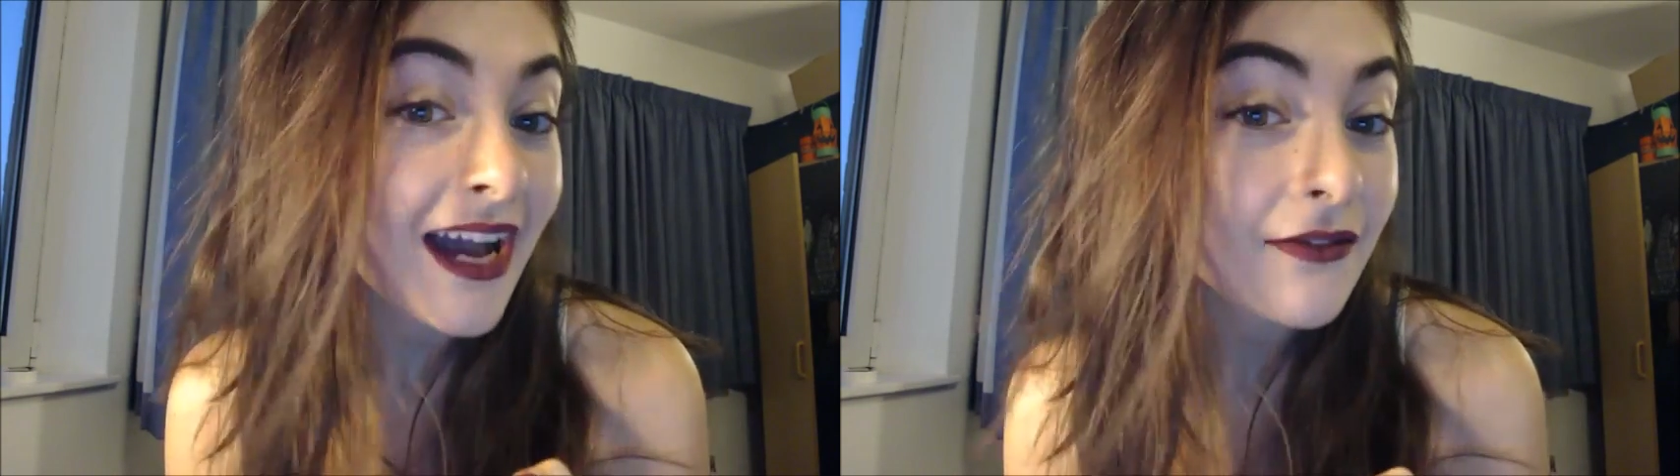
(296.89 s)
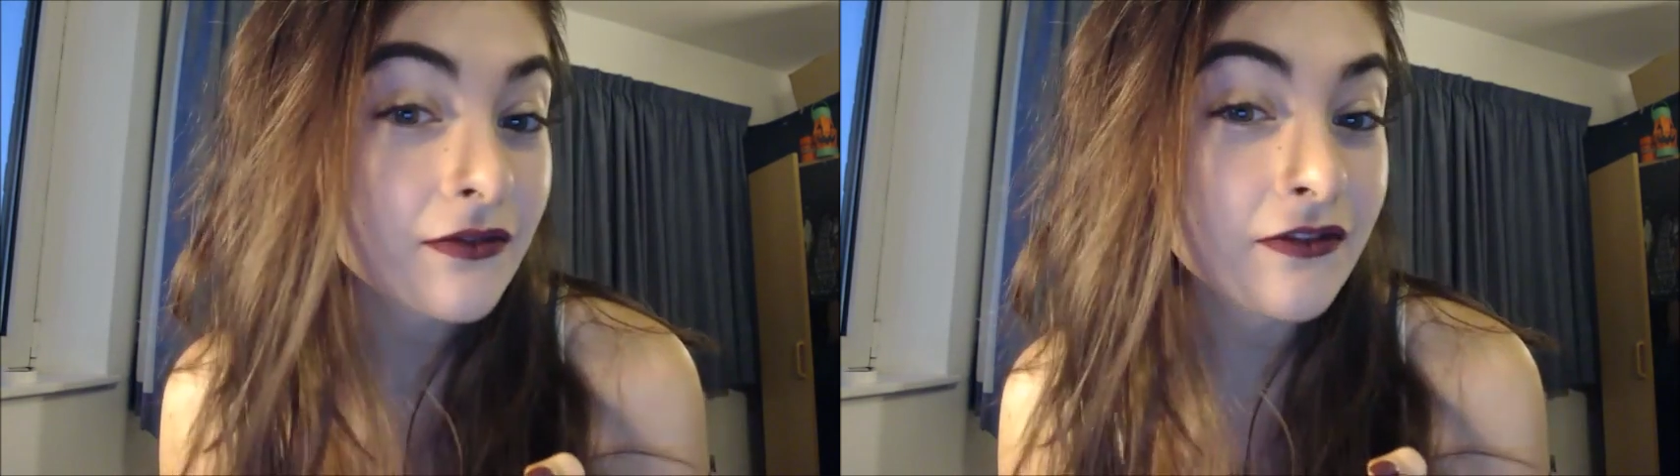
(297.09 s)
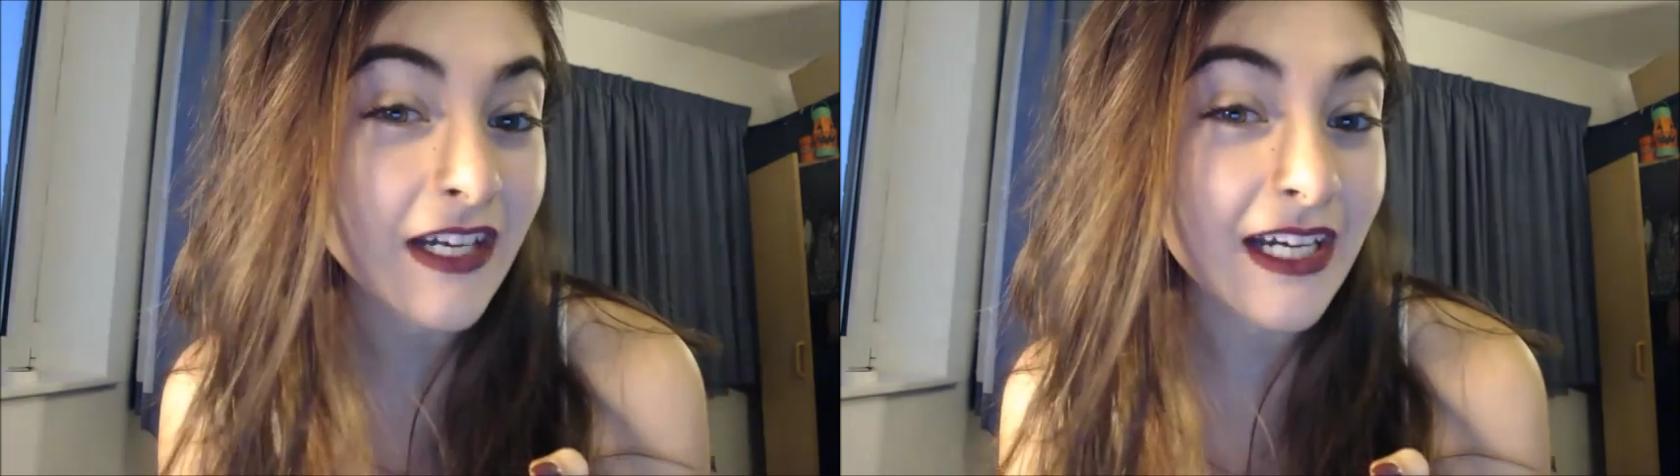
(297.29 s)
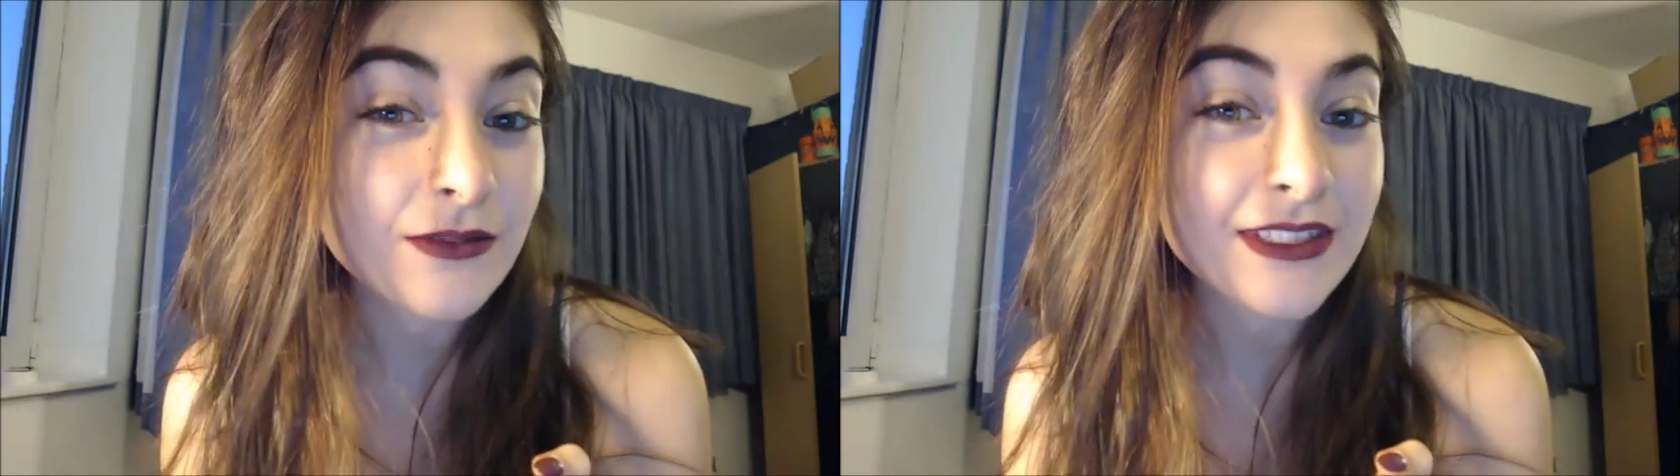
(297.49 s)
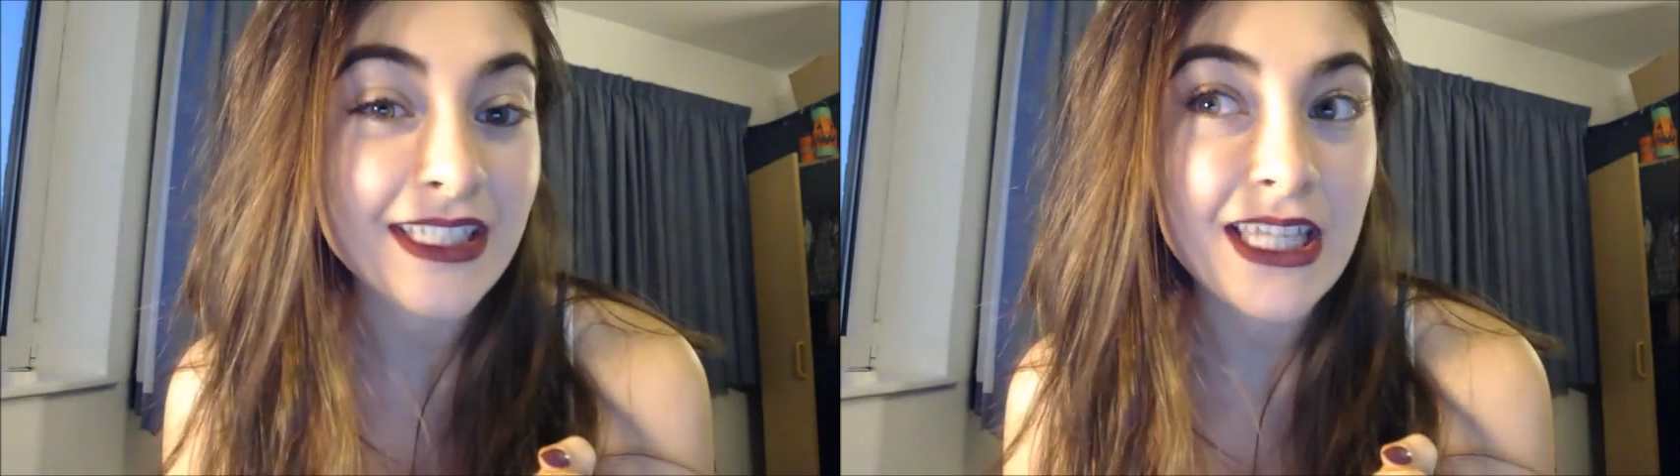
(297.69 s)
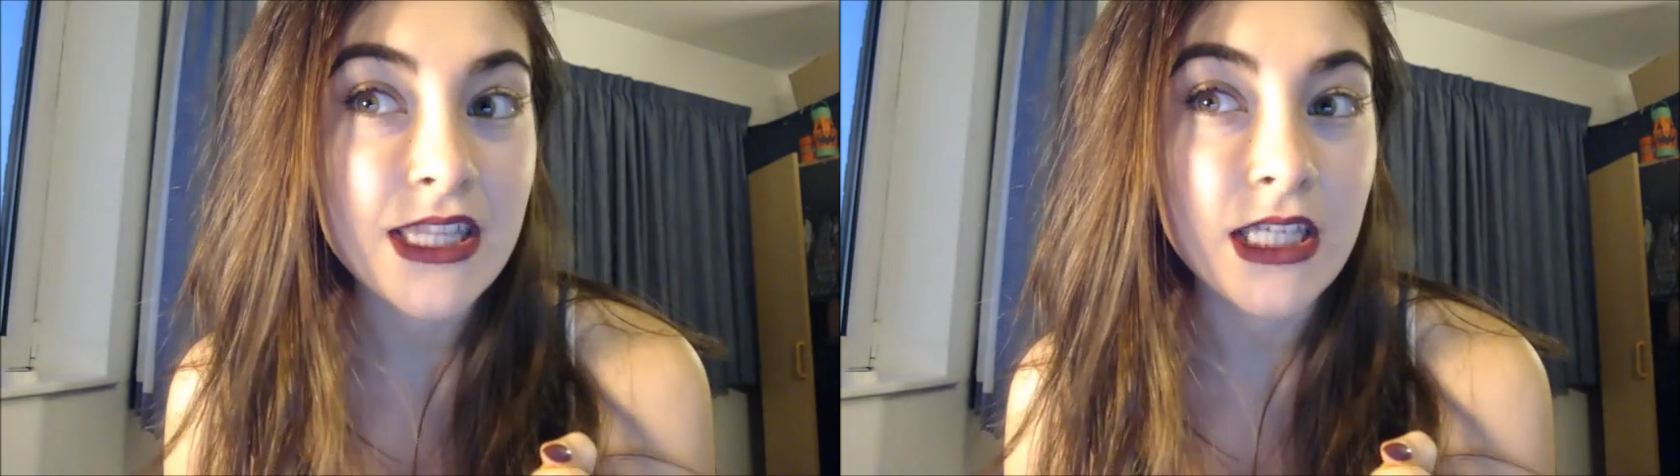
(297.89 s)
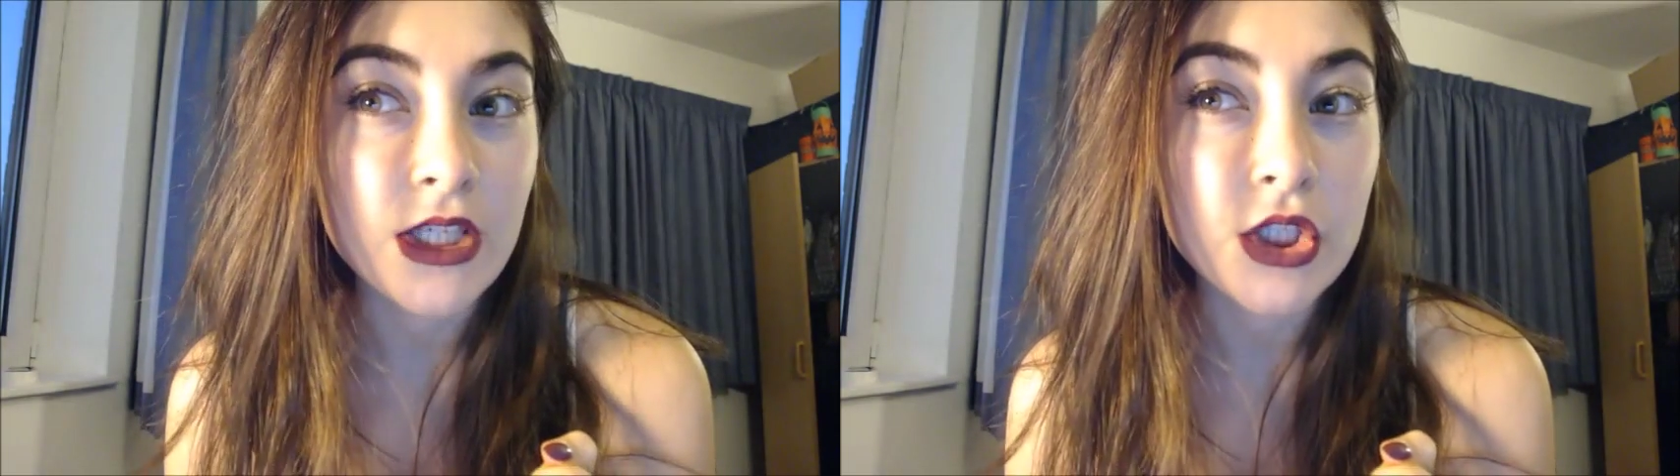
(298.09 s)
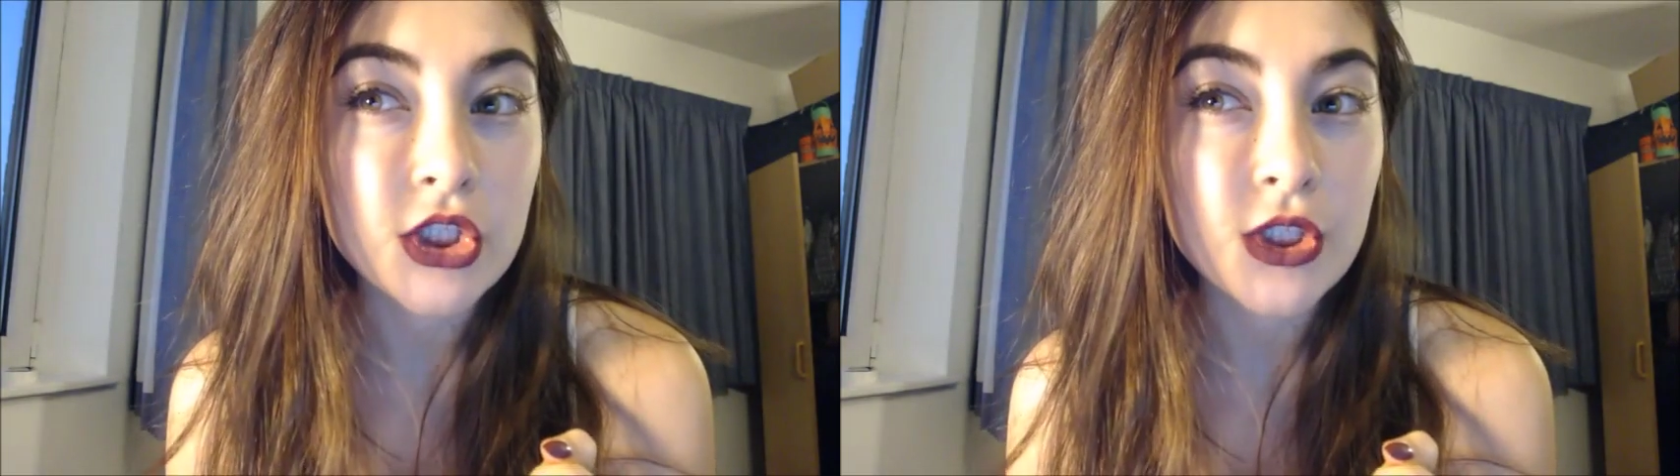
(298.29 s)
I haven't found
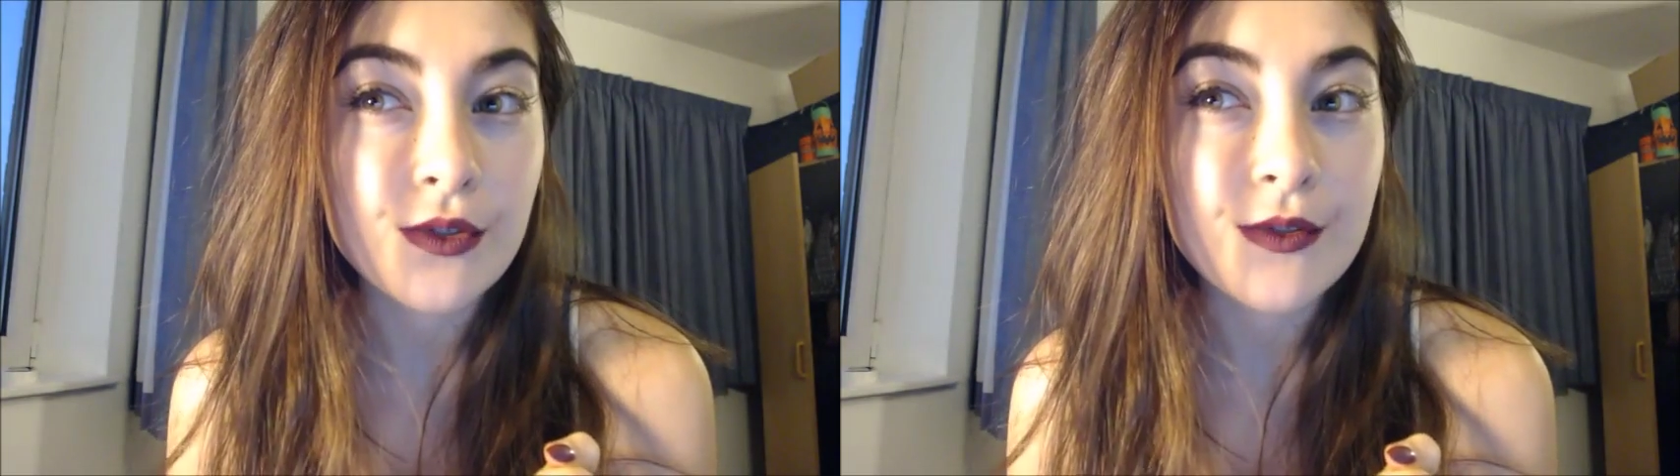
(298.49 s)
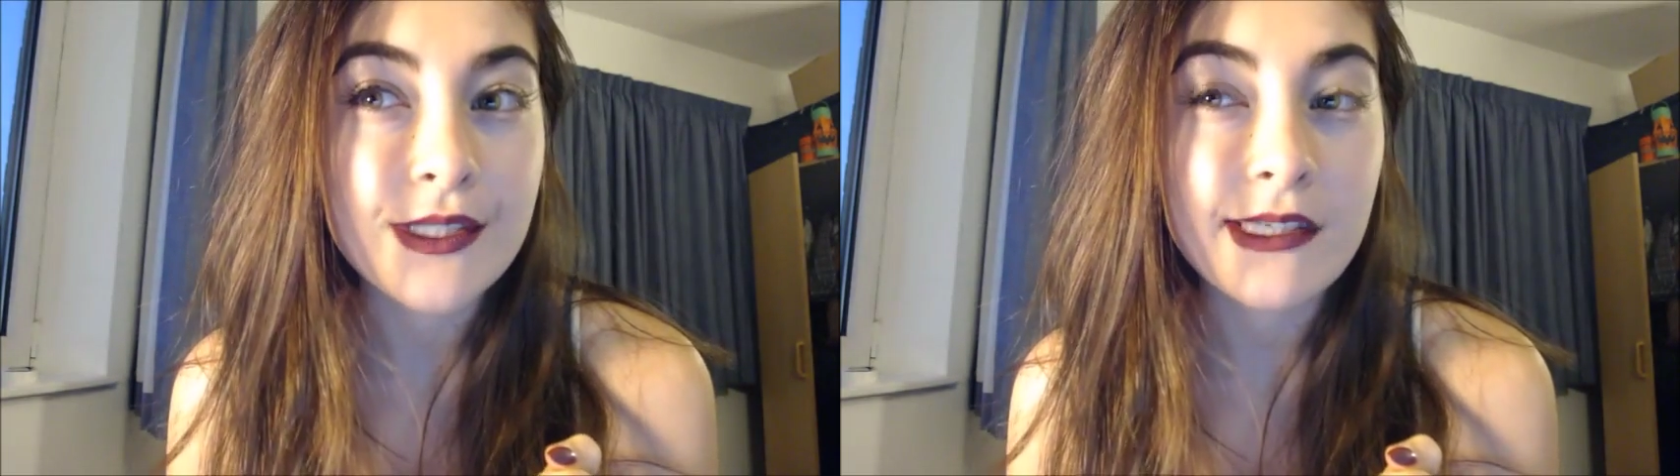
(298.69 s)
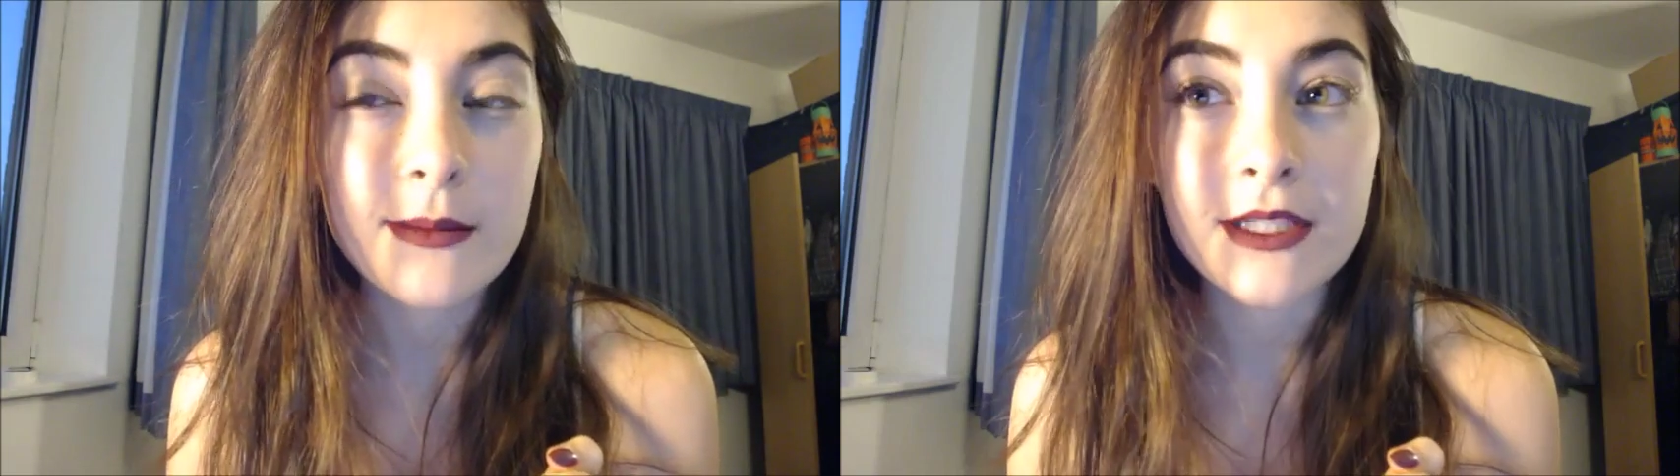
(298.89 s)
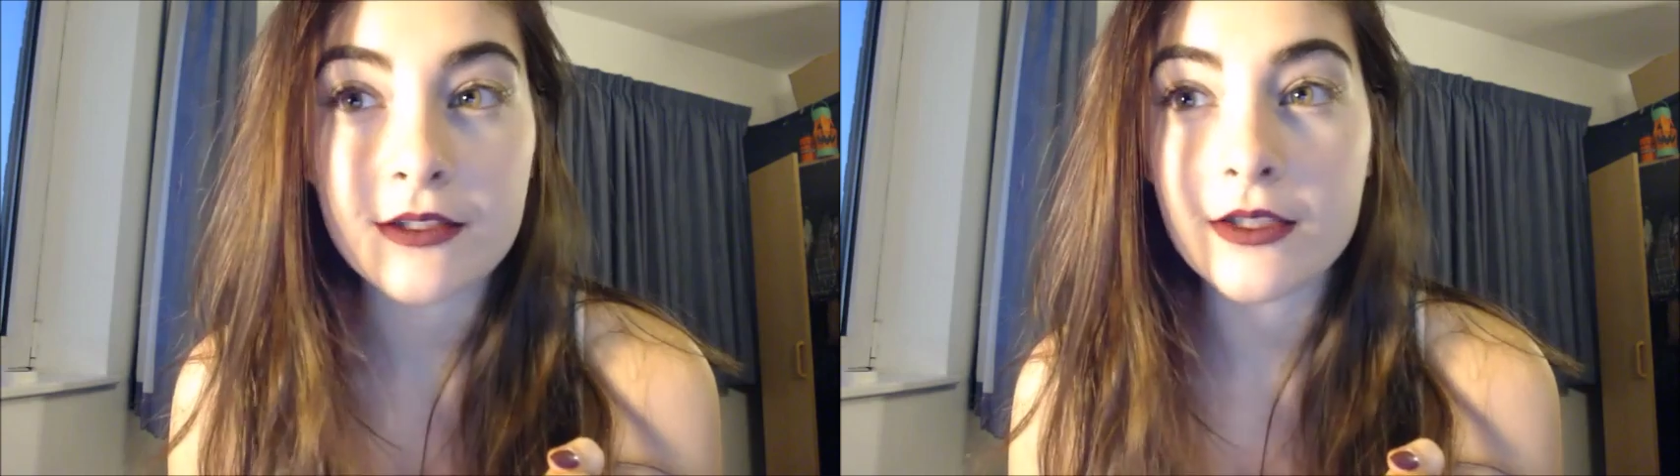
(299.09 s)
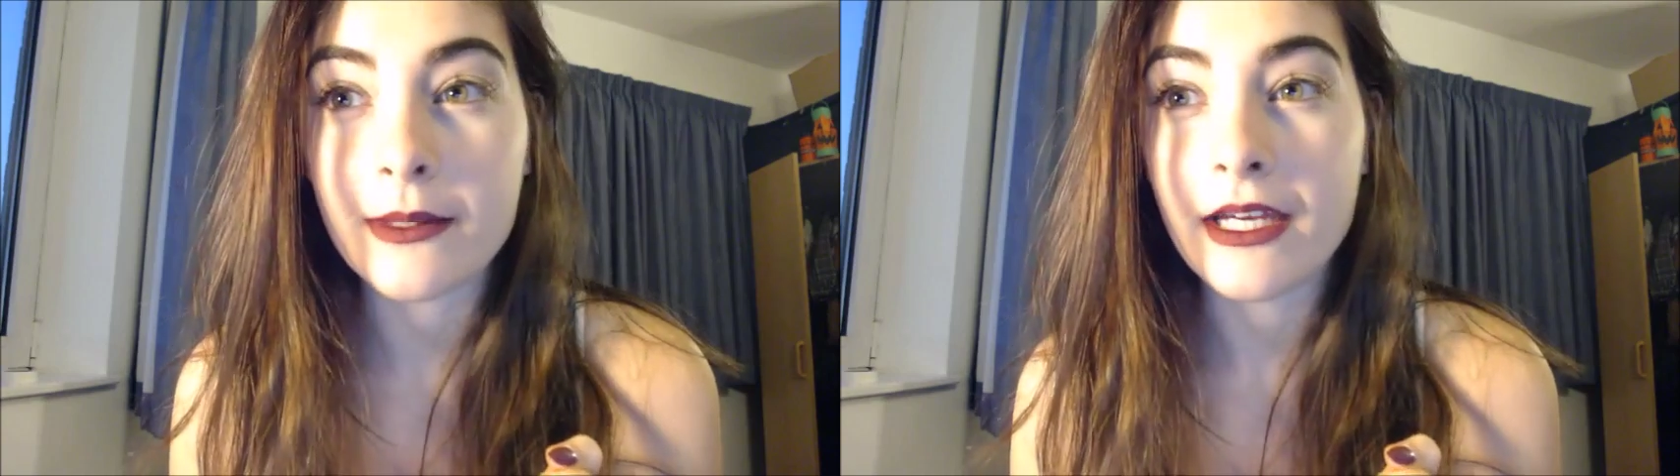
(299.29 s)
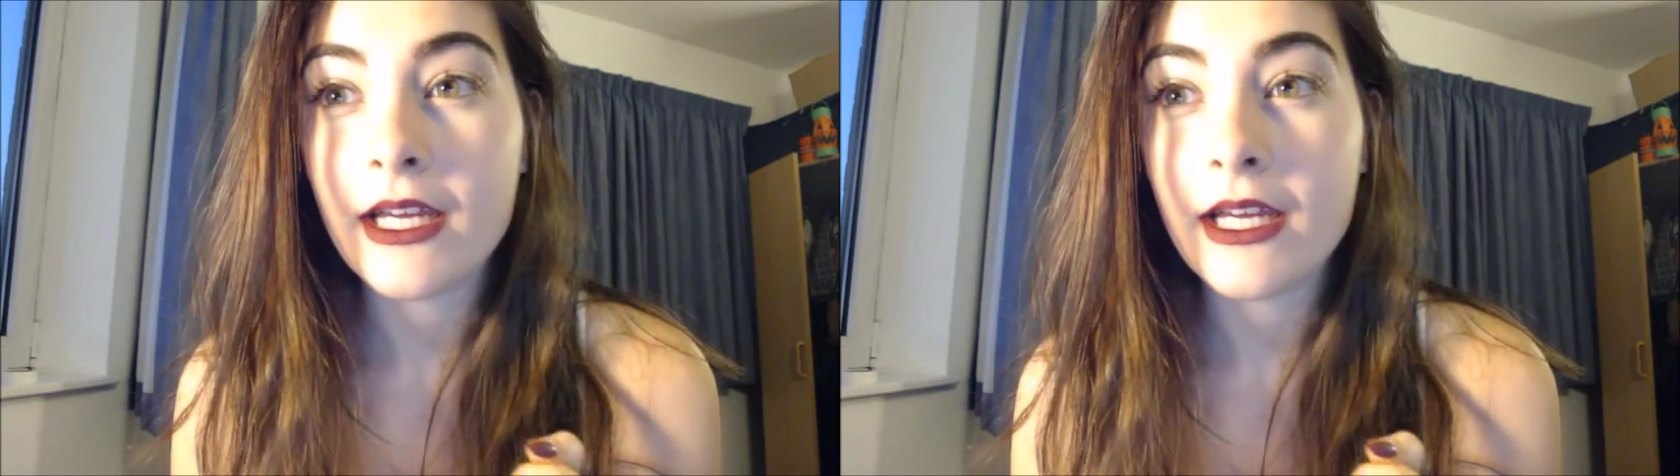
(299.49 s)
anything too similar to